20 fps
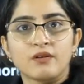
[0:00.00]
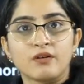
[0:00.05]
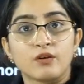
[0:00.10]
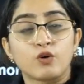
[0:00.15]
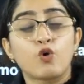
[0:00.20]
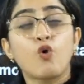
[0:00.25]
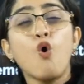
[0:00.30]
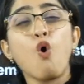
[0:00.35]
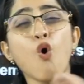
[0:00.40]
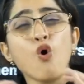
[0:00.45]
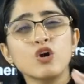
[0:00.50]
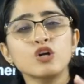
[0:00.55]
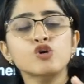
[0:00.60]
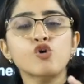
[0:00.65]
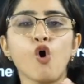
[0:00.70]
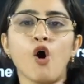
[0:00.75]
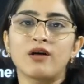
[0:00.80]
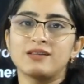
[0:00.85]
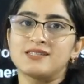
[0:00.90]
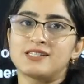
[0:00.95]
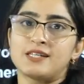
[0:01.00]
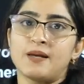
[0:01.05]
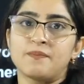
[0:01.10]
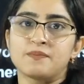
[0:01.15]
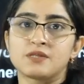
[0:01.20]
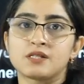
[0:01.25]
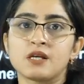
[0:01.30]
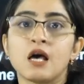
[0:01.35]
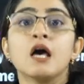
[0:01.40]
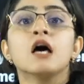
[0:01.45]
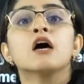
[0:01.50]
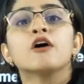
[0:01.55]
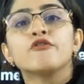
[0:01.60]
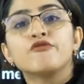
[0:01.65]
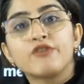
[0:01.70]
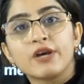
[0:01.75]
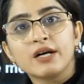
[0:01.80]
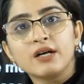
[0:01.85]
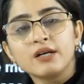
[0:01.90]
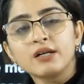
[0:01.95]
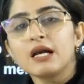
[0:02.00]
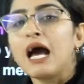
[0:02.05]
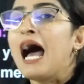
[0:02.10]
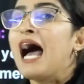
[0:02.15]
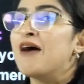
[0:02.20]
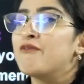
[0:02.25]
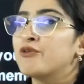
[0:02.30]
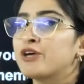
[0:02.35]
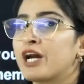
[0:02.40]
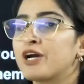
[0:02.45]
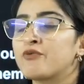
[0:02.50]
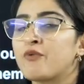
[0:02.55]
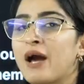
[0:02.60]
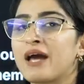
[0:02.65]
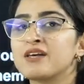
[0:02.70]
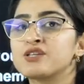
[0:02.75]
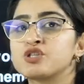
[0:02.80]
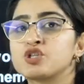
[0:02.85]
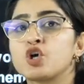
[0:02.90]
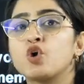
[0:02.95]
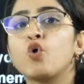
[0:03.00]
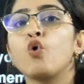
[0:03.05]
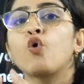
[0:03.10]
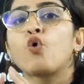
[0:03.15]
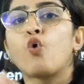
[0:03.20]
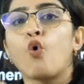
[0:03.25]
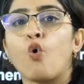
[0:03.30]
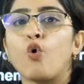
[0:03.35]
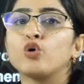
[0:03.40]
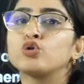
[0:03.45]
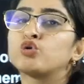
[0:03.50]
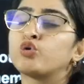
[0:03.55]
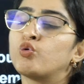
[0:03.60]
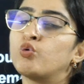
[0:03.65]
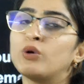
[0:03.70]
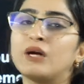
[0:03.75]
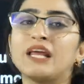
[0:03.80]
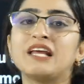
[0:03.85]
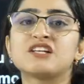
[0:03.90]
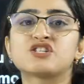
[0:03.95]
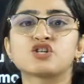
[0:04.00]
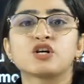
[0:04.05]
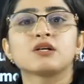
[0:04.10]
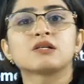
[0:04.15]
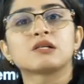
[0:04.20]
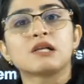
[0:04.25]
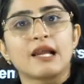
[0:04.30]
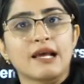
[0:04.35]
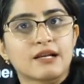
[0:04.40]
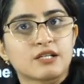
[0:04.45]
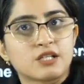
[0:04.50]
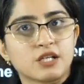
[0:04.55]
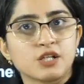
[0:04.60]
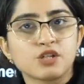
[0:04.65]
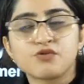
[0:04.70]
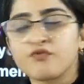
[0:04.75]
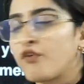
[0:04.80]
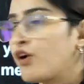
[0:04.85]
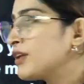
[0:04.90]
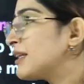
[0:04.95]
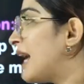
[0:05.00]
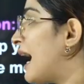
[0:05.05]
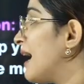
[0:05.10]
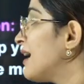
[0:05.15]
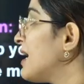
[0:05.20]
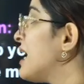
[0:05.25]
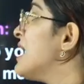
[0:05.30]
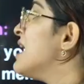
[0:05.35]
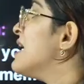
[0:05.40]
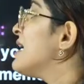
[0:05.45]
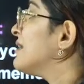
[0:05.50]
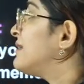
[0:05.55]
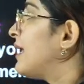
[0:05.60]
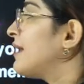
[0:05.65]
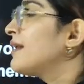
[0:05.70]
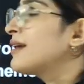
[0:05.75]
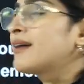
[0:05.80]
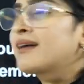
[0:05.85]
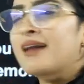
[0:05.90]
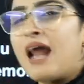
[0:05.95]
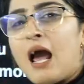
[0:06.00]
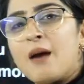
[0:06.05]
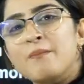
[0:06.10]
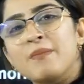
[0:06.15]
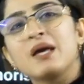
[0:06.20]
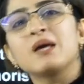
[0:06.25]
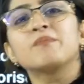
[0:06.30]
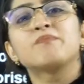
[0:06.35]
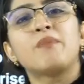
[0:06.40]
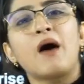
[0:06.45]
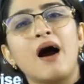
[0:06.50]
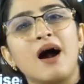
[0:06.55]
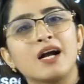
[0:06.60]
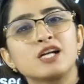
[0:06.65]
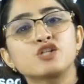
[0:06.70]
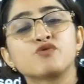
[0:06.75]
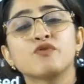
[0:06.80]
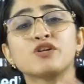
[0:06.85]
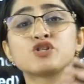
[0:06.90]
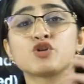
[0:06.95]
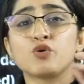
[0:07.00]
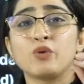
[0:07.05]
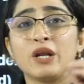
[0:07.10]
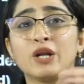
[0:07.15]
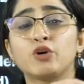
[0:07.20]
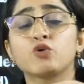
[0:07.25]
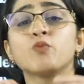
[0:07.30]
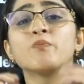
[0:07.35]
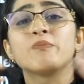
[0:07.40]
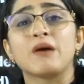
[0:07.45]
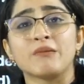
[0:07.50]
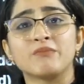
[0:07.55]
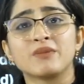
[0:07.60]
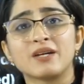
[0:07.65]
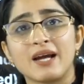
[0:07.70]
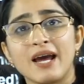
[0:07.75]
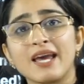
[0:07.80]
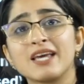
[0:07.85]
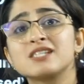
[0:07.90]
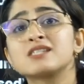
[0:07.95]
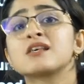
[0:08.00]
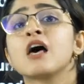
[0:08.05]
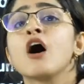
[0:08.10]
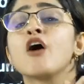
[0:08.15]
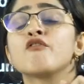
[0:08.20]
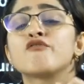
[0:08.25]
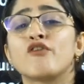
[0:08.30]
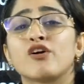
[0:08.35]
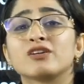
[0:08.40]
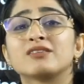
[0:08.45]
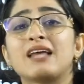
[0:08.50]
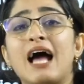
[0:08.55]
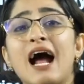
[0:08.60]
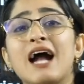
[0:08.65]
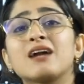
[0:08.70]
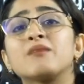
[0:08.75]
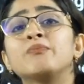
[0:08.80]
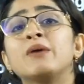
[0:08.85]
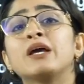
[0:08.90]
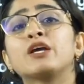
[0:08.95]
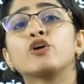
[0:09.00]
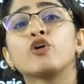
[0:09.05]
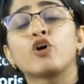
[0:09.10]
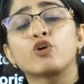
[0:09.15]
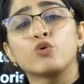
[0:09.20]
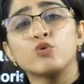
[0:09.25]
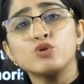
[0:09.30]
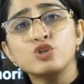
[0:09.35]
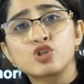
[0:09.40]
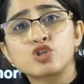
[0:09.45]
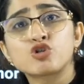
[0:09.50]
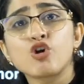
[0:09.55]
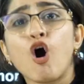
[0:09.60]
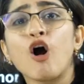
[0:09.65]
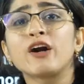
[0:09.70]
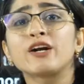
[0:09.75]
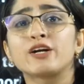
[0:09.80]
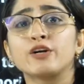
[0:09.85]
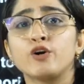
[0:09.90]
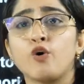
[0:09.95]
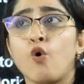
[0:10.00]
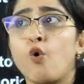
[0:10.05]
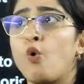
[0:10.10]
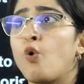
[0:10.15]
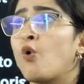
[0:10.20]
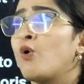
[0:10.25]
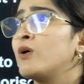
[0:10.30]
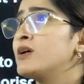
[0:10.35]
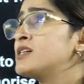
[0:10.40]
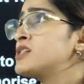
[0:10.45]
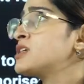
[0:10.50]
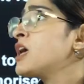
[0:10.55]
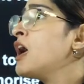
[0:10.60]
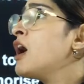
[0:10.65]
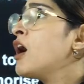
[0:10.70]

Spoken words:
core concepts, where I would advise you go through teachers lectures for that. Then cramming parts, which you need to memorize. For that, make your own short notes,